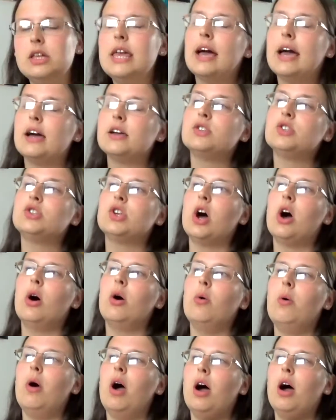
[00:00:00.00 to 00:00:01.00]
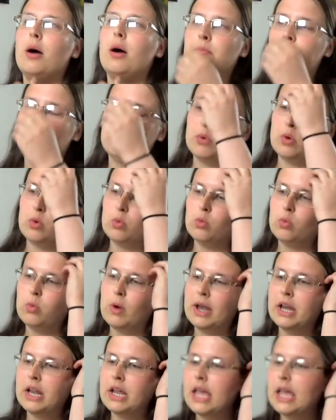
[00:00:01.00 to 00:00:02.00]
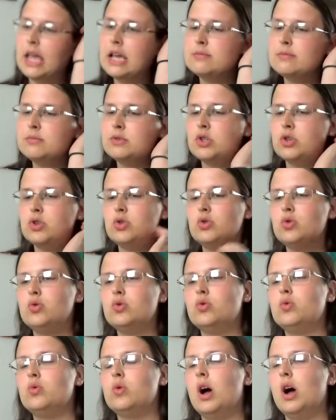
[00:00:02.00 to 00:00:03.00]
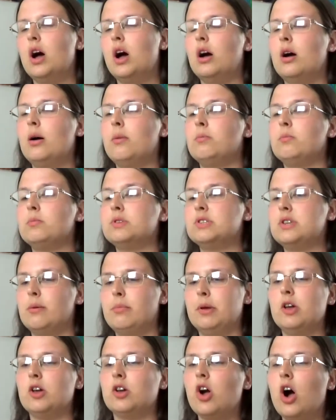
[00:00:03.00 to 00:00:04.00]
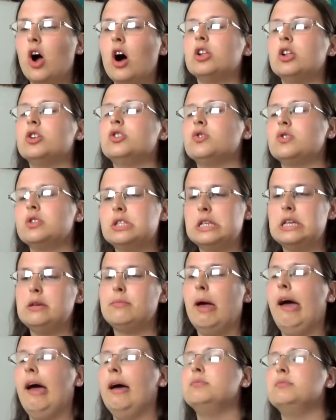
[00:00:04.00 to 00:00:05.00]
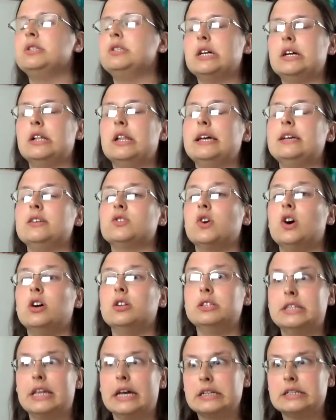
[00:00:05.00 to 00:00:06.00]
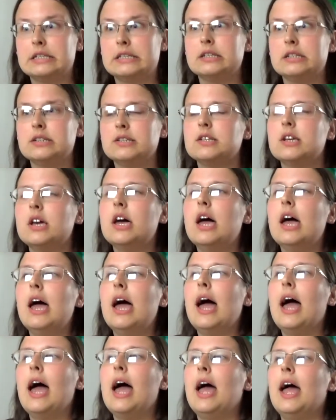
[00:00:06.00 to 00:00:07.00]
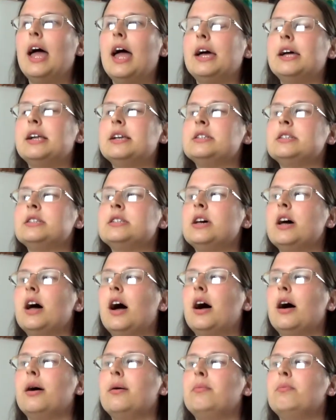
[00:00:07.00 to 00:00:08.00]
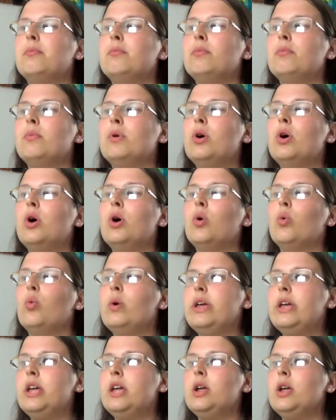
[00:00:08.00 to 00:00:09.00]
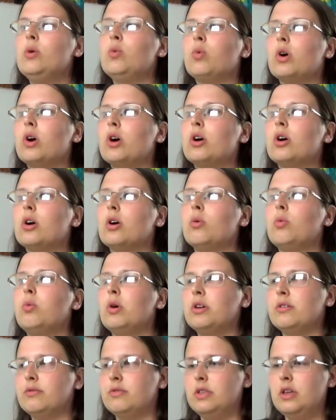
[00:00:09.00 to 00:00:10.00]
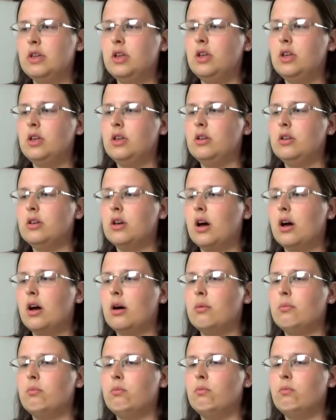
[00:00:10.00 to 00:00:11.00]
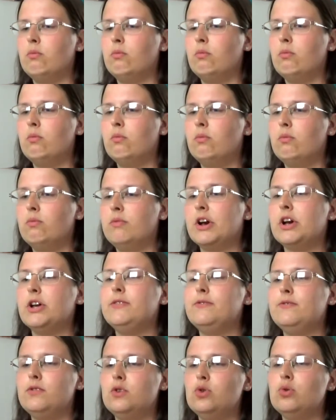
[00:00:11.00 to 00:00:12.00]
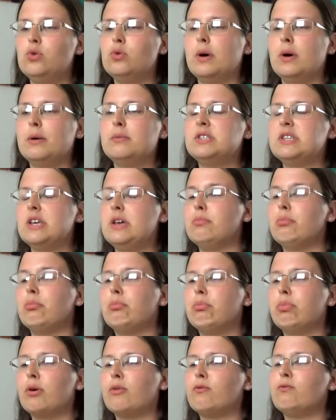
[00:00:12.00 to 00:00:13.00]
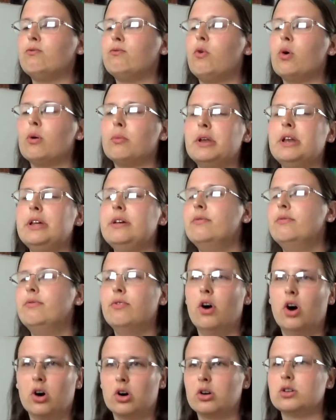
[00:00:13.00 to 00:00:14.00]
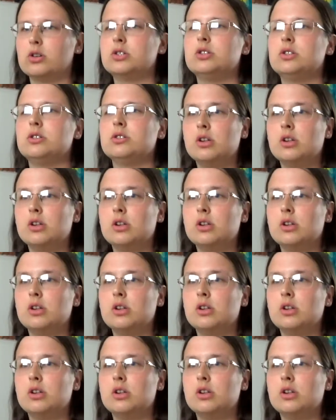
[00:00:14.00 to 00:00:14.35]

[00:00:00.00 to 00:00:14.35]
Yeah. So um, when it came to um, stepping in college, so the team at MCLA is called Nexus, and um, we were one of the um, very few, I would say, performative art